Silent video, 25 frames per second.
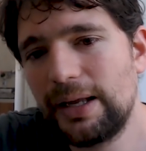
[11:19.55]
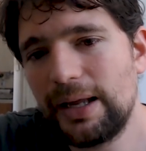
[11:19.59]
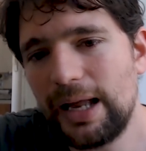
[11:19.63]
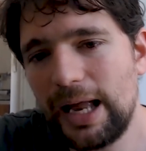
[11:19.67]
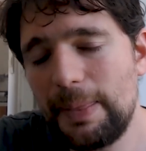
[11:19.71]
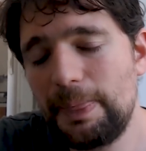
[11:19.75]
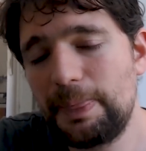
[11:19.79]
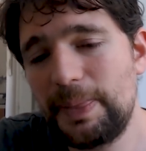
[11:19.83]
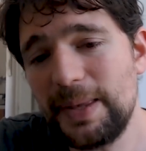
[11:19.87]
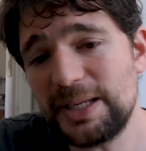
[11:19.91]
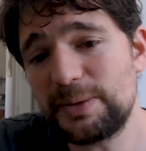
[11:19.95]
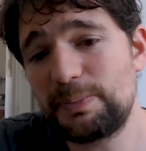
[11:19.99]

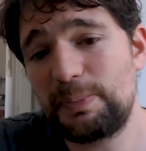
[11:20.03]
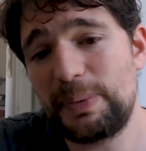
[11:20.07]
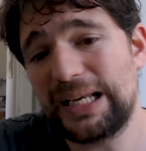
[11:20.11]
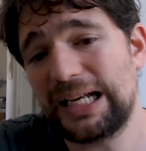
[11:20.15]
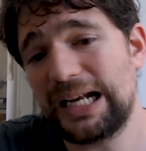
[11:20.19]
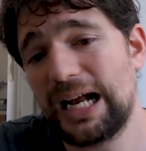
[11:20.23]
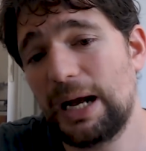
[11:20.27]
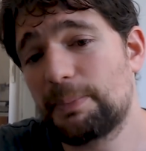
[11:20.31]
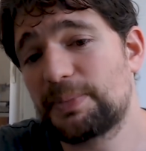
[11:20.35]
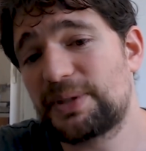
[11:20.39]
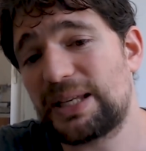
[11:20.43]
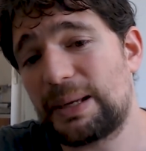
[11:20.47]
And this
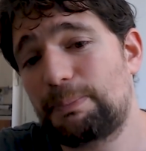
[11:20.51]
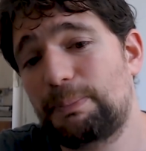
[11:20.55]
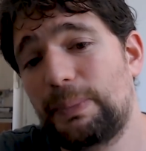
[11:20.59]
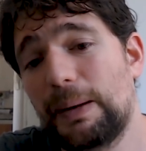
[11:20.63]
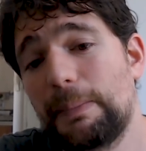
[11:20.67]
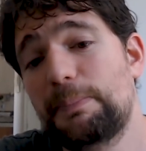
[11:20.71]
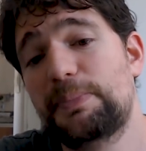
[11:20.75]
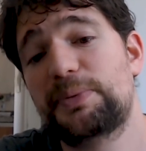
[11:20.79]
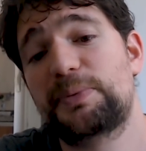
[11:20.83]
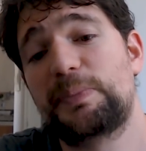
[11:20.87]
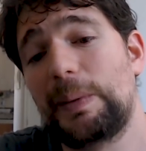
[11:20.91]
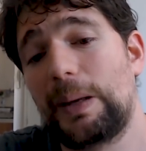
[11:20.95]
becomes a
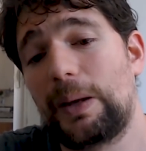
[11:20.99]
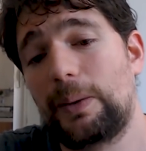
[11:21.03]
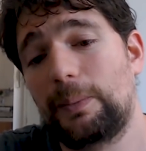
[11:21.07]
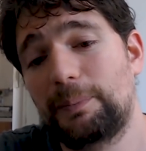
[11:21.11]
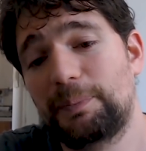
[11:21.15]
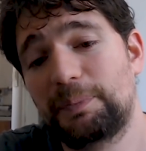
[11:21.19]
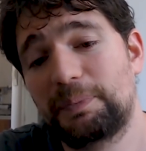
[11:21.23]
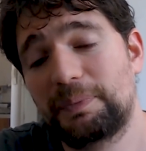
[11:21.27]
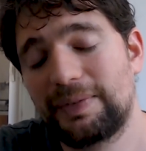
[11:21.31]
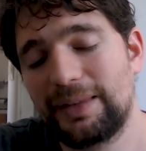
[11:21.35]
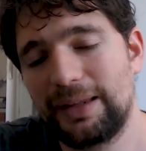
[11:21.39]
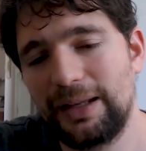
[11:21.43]
pump spell
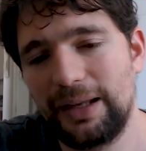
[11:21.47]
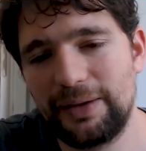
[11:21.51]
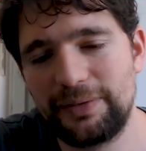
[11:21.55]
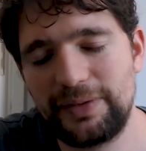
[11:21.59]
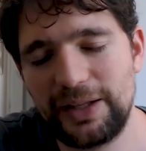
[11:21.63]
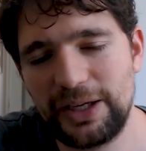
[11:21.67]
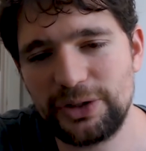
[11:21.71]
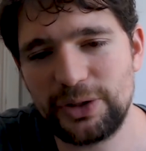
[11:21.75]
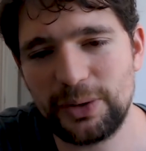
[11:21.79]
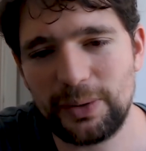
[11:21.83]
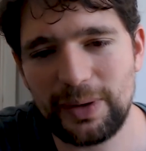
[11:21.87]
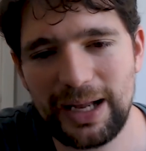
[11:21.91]
if
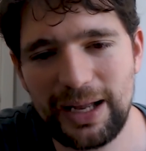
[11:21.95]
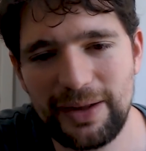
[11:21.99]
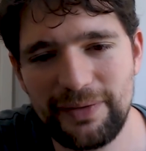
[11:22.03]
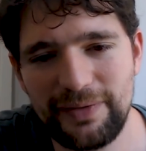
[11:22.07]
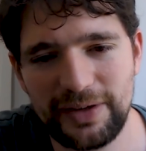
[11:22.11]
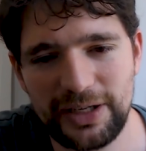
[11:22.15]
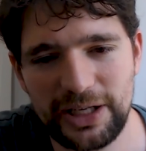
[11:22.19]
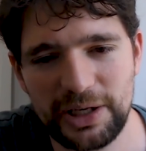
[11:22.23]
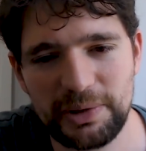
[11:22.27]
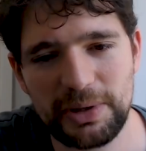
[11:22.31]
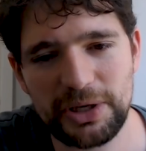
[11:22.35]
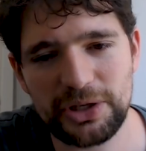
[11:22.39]
they don't have
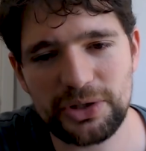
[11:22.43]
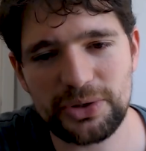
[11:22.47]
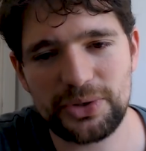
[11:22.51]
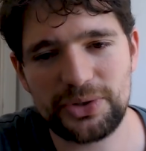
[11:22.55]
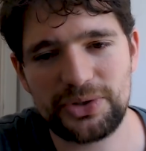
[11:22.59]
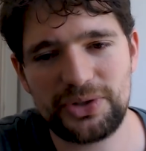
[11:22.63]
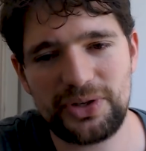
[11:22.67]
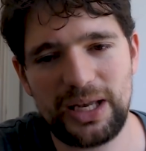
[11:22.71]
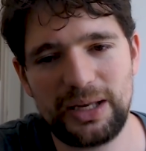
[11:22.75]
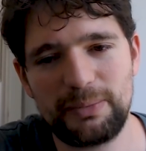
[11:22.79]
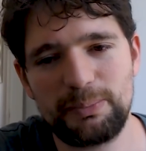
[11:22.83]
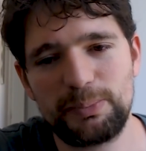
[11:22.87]
any
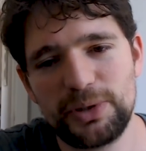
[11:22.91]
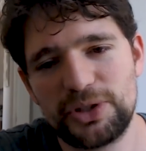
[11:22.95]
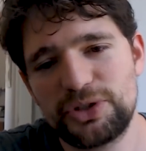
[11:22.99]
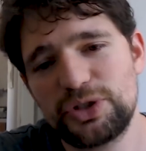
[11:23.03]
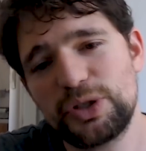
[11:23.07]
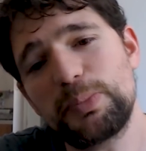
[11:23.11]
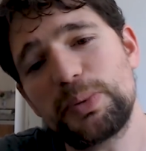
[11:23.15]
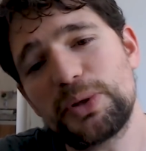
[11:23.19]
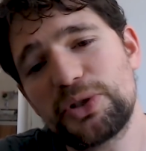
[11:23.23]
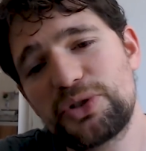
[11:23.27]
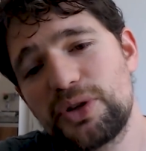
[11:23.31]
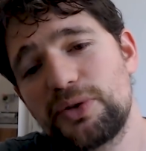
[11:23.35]
creatures. And
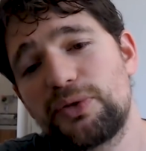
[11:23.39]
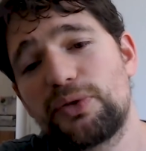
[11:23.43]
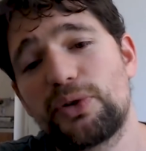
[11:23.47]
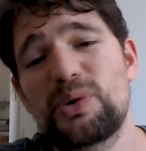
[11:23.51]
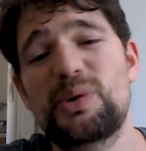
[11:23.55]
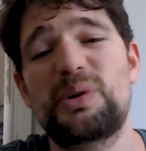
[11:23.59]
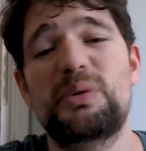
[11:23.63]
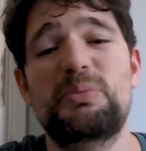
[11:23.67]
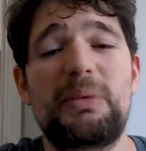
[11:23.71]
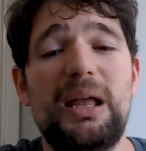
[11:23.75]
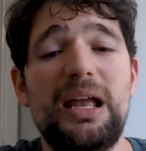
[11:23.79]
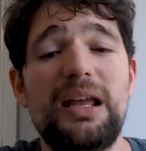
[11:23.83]
+2/+2
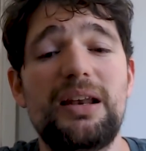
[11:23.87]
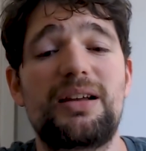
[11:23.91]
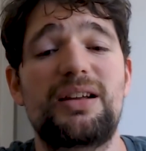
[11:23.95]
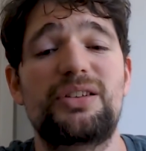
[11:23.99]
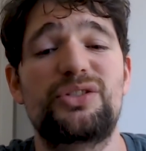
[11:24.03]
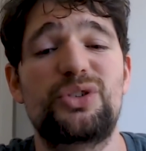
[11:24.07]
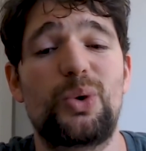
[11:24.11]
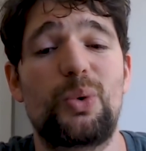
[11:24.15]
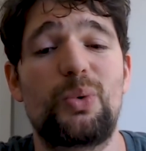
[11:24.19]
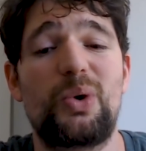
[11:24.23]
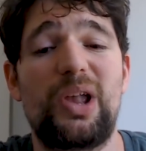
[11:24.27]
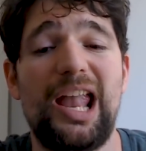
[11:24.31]
for 1 mana
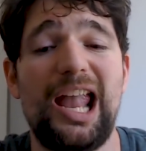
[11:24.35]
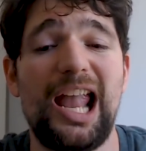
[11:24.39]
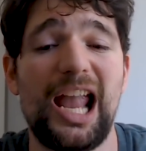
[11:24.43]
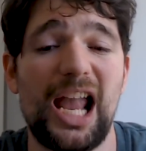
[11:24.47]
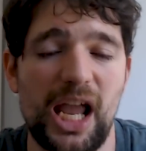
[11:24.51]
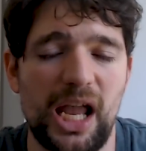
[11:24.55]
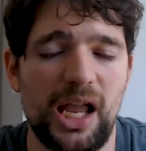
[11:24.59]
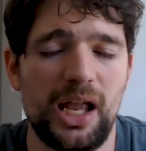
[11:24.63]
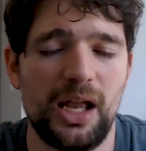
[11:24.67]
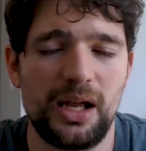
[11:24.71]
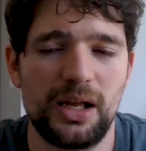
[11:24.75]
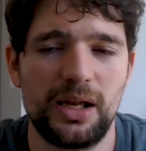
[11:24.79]
is
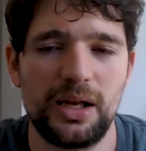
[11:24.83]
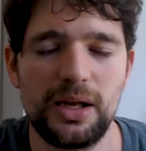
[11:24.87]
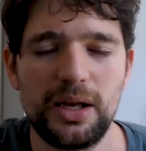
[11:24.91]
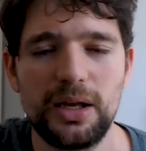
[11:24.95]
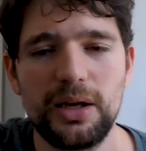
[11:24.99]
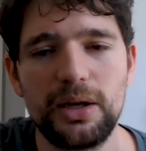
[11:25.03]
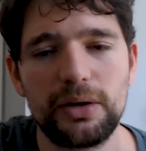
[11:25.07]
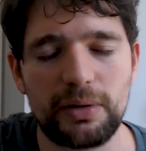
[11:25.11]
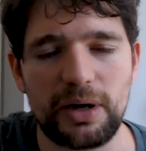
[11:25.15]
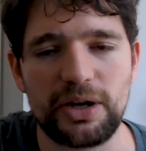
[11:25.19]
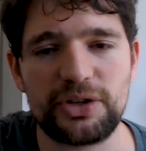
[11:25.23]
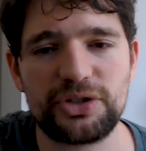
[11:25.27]
okay,
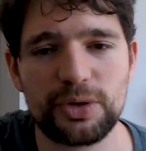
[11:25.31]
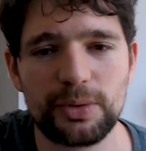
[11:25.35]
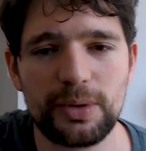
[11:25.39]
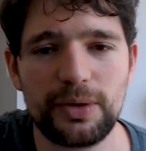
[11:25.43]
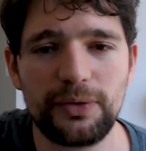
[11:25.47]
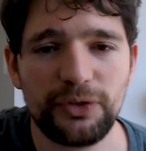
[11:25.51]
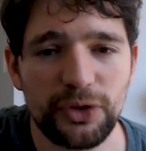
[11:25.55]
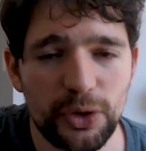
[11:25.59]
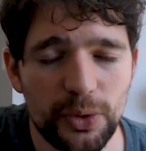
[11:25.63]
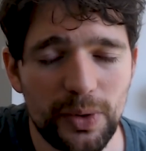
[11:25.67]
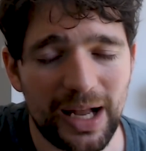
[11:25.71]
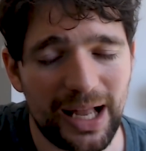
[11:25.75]
right? So
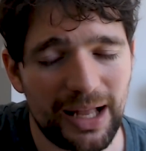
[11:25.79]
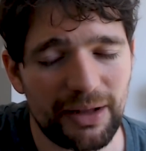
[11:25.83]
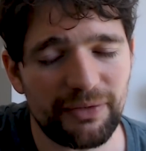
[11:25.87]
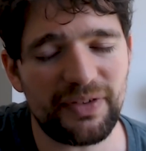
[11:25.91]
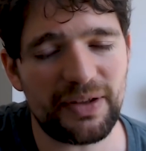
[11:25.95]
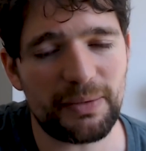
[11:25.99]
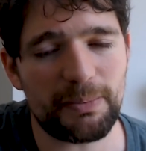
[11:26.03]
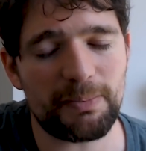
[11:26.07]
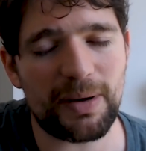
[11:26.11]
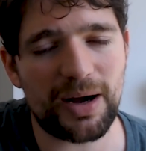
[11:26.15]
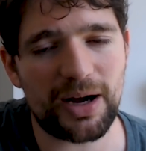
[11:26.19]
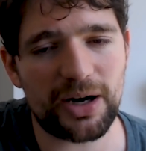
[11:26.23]
if you have
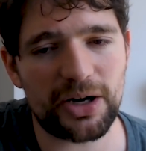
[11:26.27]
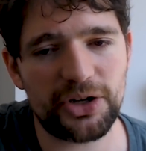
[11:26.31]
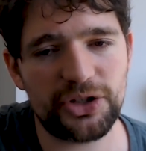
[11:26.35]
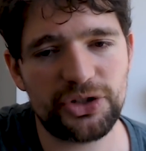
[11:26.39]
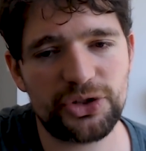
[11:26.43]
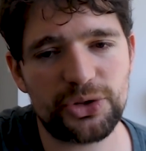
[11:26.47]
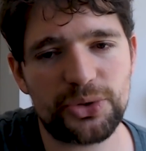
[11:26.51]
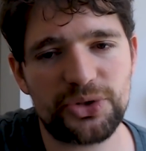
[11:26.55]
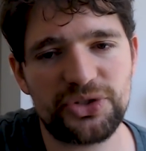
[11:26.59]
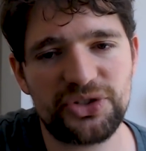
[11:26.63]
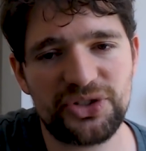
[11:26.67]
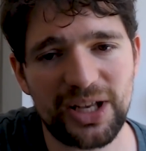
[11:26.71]
vampires
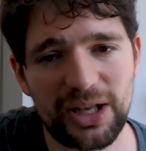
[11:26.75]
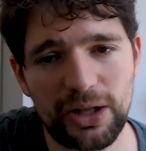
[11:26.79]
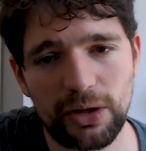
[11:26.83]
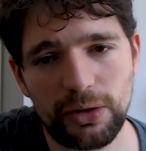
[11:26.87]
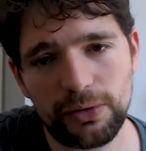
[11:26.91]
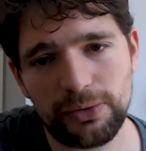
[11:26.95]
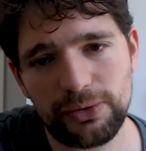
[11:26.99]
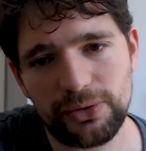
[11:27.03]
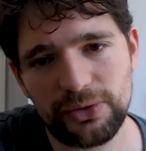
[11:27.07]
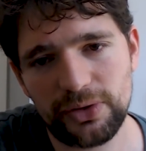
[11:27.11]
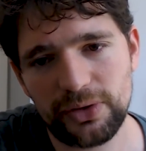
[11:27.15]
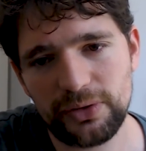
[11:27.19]

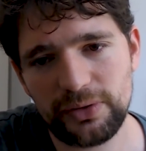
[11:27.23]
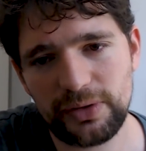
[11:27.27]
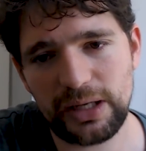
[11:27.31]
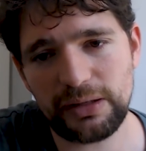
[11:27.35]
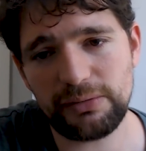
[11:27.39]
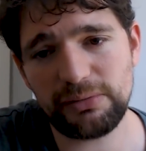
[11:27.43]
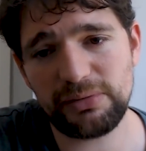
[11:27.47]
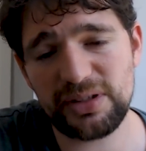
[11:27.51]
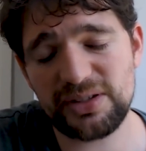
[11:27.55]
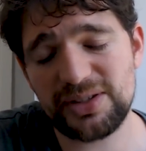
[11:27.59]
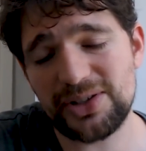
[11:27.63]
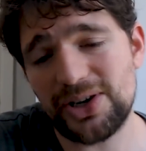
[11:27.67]
yourself,
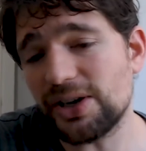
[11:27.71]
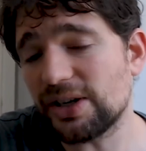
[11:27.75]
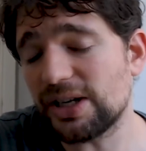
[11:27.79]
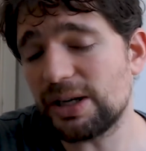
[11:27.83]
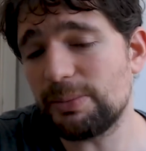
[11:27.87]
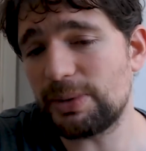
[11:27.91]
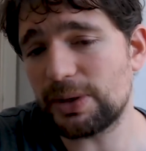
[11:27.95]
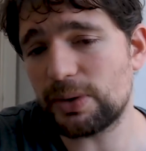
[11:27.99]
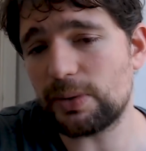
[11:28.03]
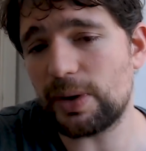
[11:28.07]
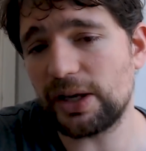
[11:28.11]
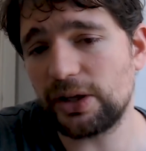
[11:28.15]
then this card
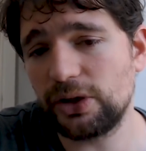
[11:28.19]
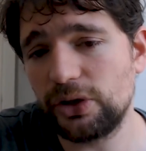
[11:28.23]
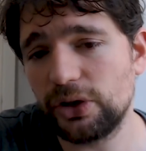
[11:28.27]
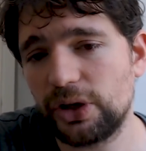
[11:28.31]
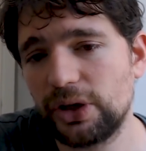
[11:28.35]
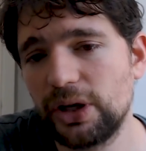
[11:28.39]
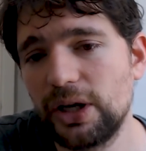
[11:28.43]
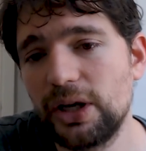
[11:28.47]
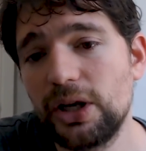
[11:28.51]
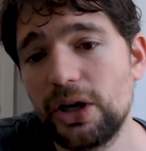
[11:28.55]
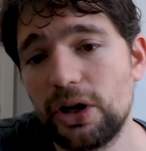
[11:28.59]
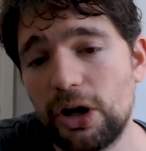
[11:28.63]
can be quite good.